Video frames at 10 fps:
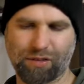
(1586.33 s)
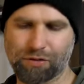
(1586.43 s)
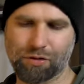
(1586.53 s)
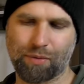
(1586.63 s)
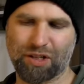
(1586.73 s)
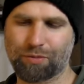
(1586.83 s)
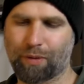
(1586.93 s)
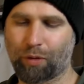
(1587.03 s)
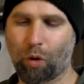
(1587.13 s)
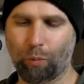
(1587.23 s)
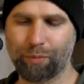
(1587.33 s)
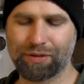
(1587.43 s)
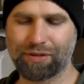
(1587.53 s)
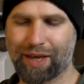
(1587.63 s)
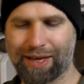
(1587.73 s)
so much about hop
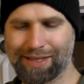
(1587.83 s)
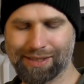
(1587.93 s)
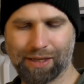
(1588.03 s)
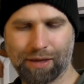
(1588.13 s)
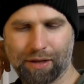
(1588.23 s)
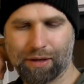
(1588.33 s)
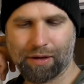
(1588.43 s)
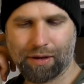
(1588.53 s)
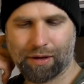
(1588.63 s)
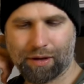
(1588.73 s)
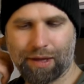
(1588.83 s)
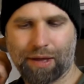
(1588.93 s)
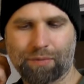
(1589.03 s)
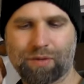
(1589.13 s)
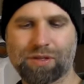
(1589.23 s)
taste.
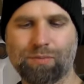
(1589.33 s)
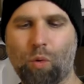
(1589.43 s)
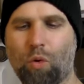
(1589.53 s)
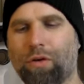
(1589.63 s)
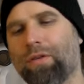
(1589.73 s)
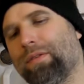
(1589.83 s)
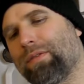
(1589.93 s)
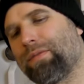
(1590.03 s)
It's more